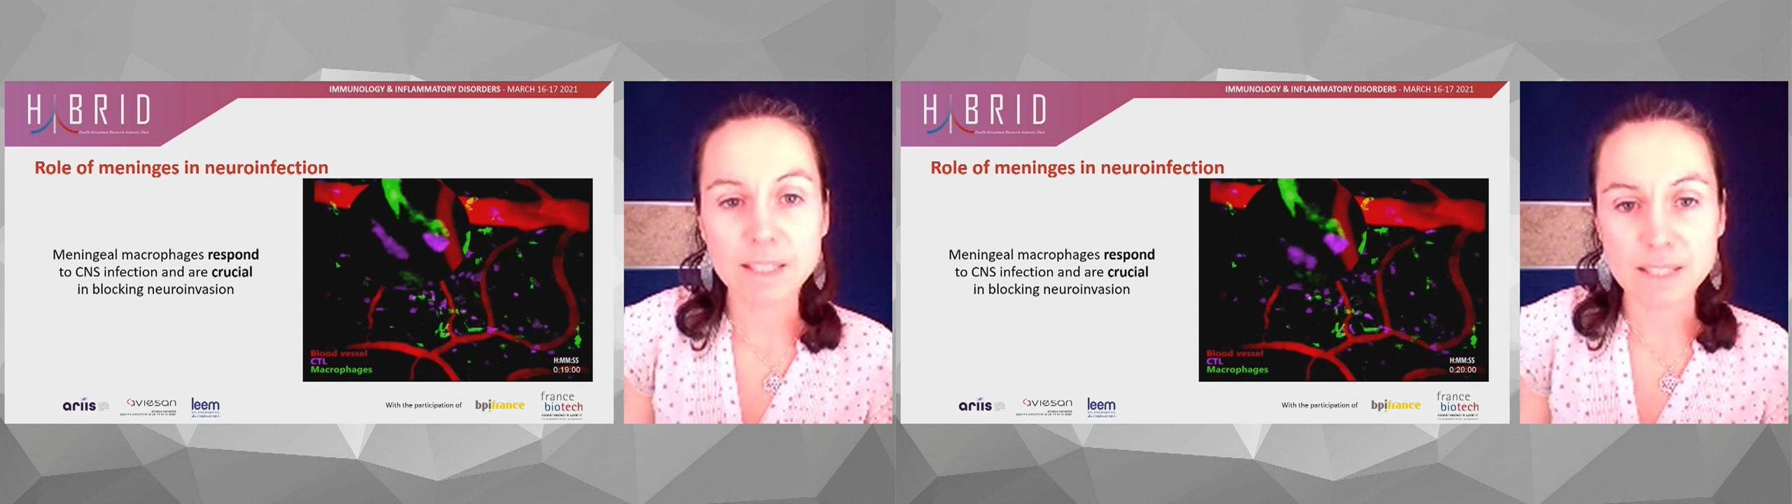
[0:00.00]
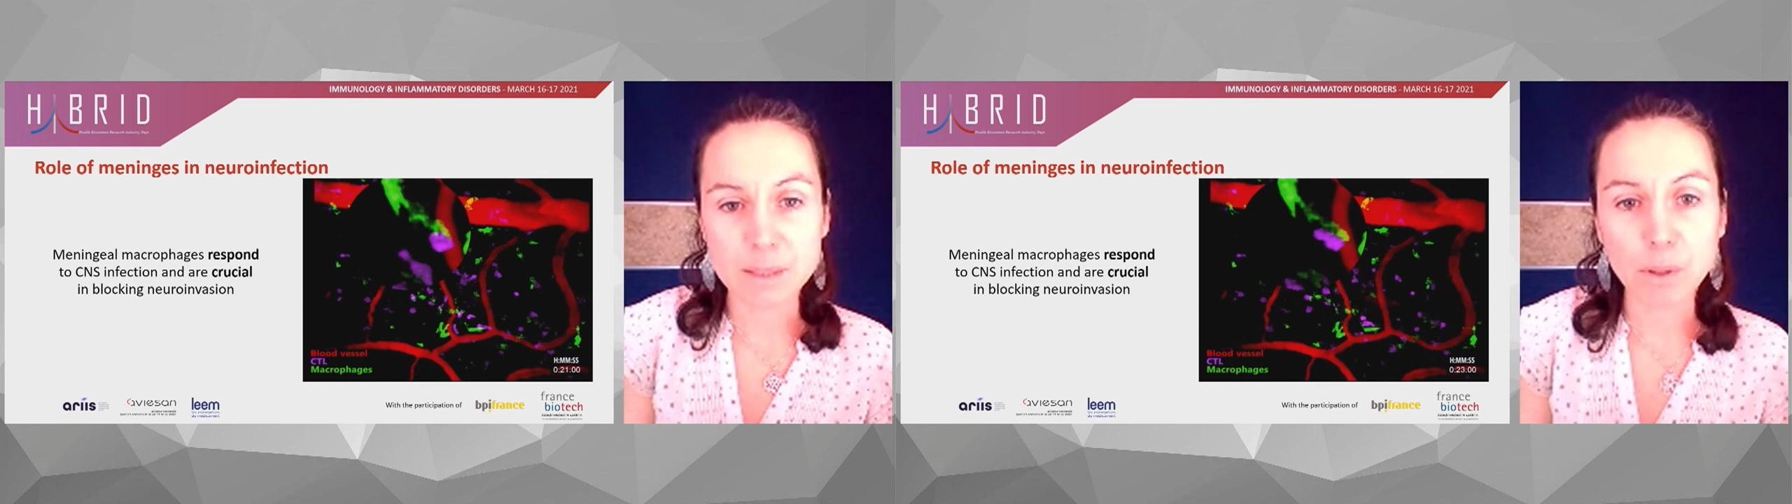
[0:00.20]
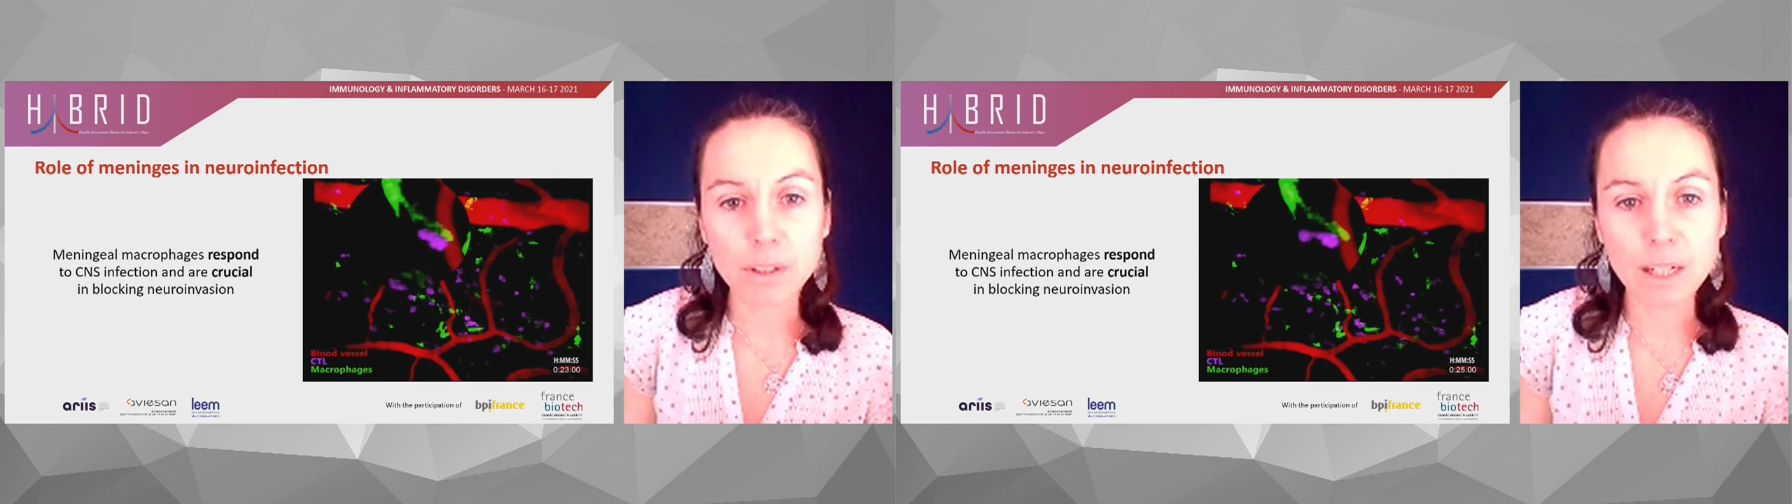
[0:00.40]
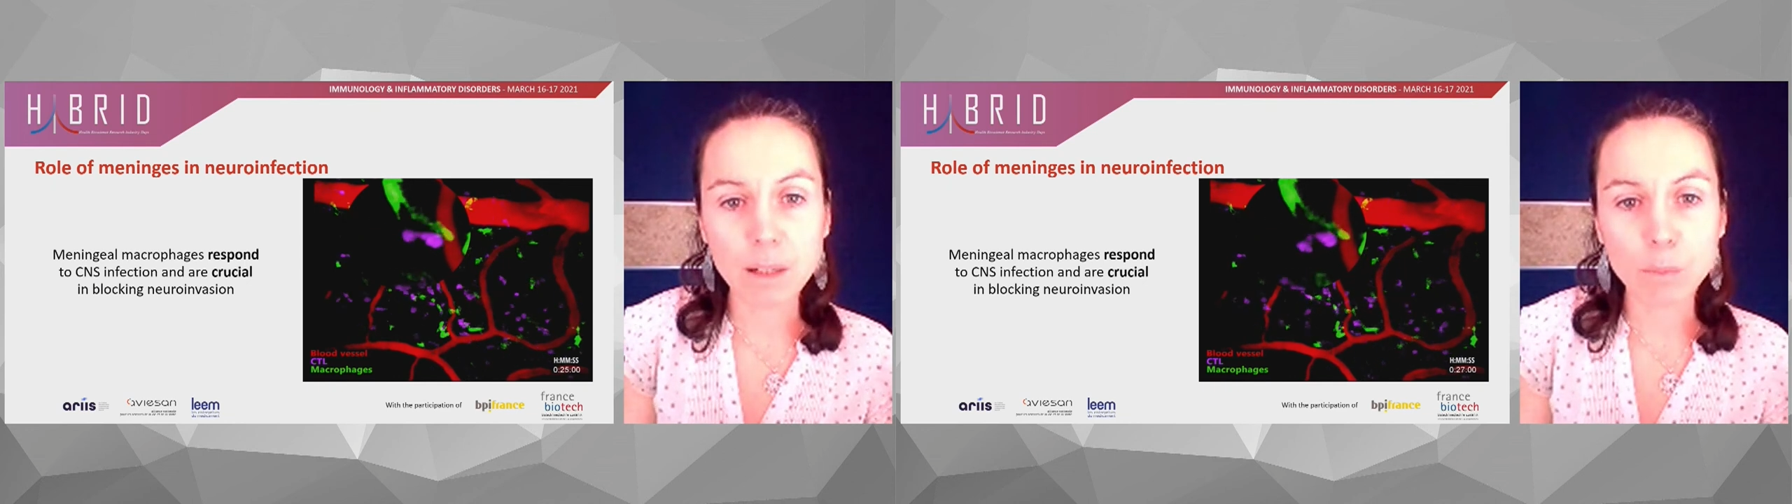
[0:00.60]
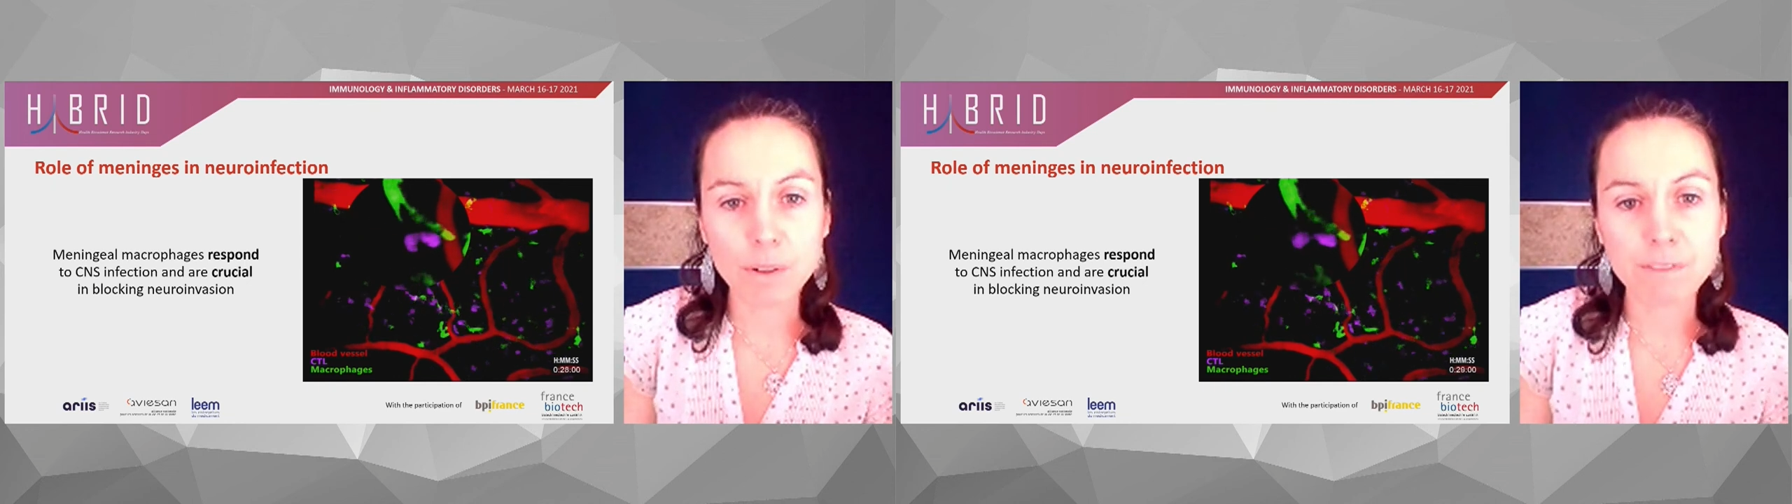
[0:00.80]
In this
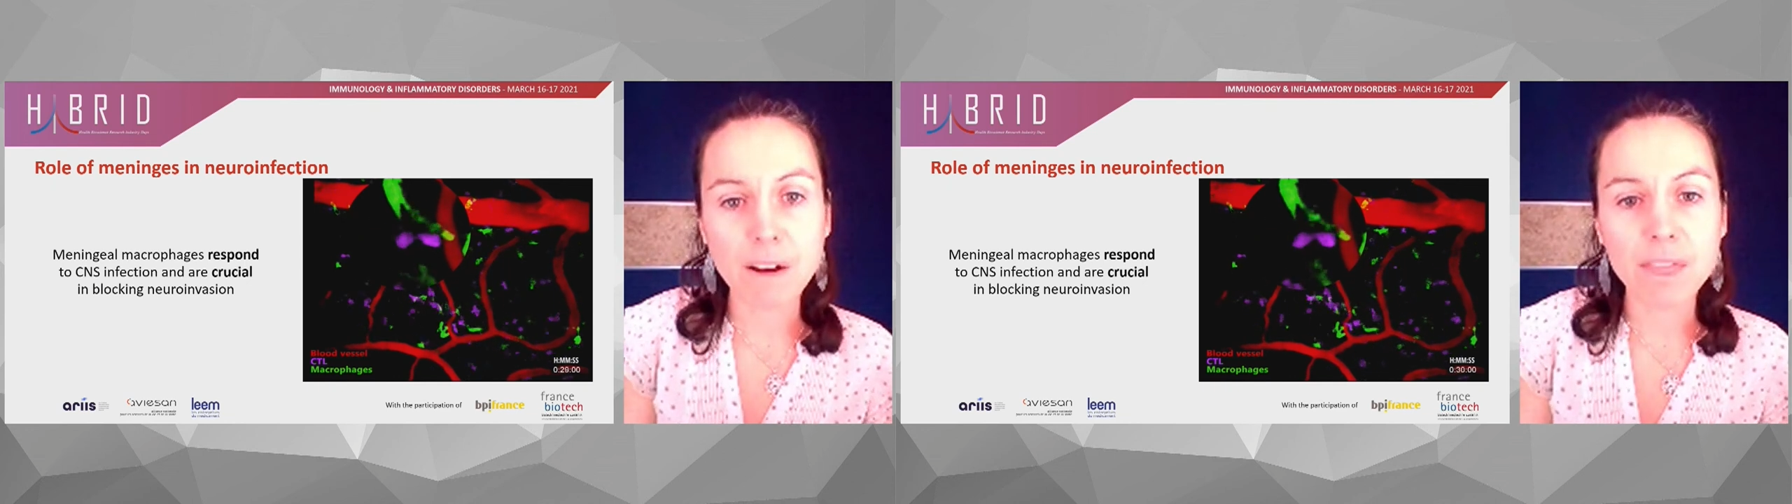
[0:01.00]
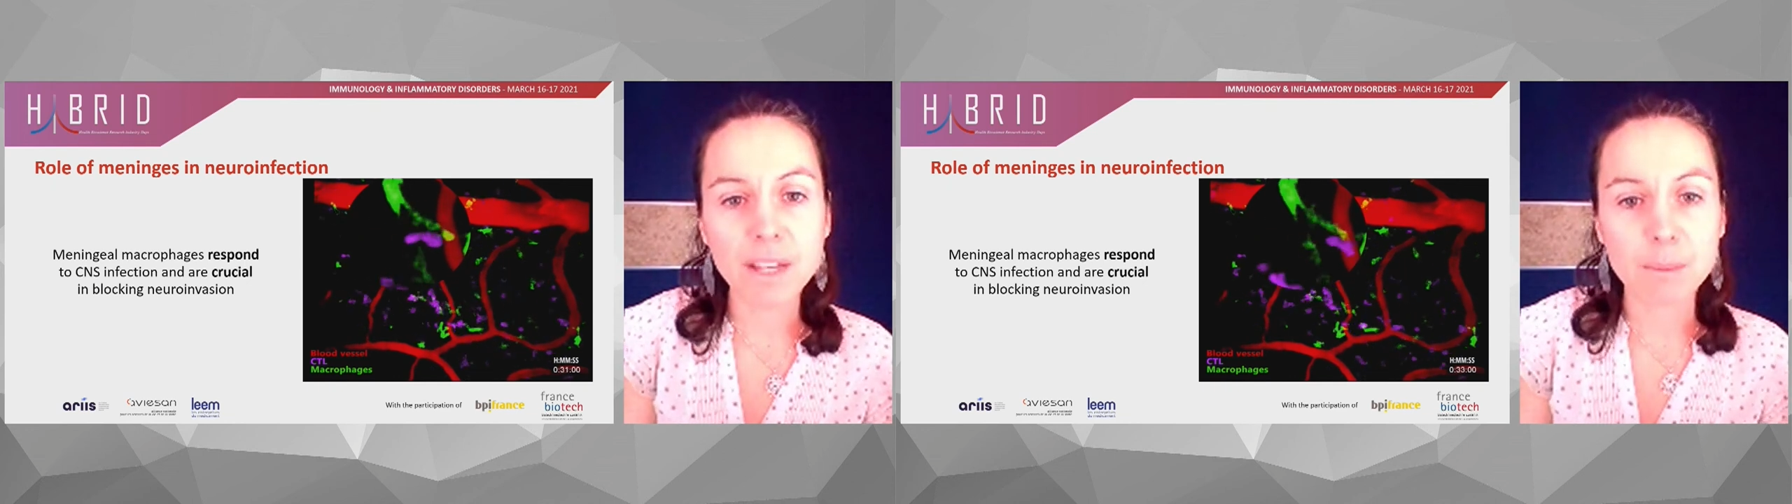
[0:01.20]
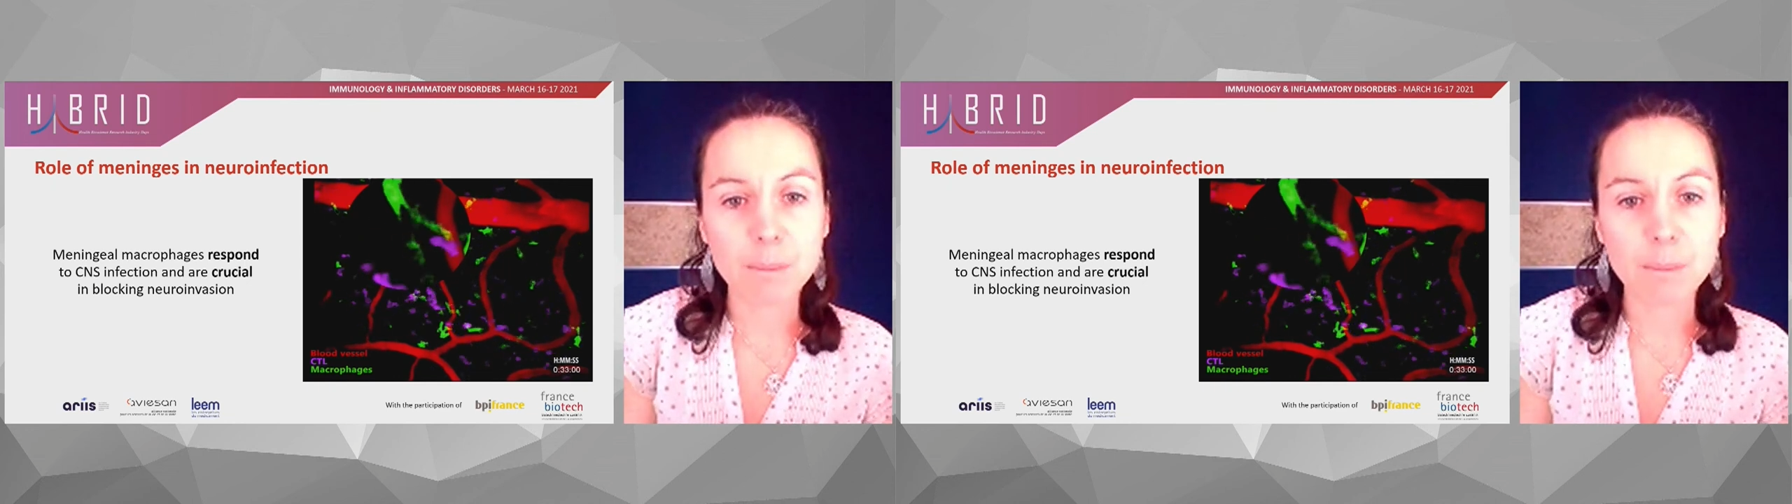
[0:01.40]
model, we found